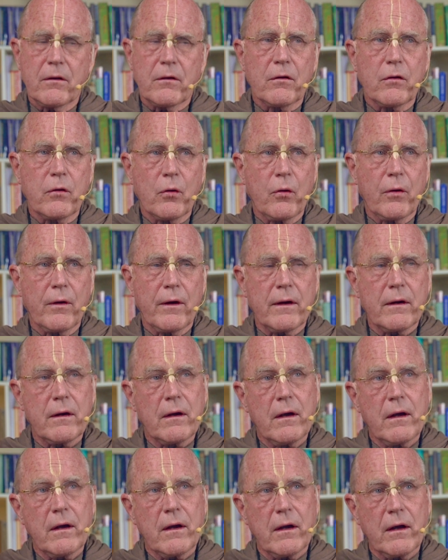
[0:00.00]
Loi,
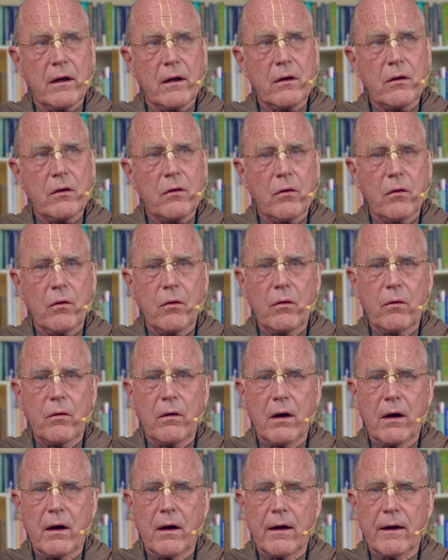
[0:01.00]

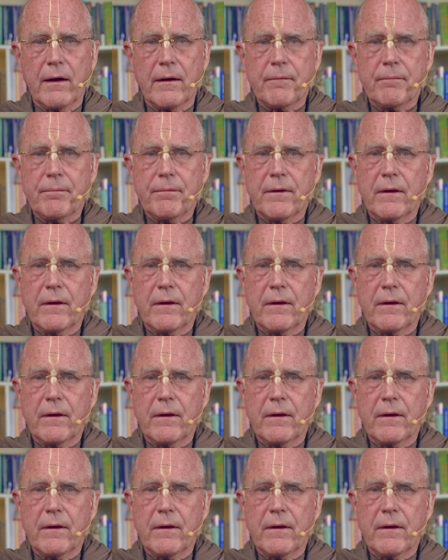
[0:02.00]
L-O-I.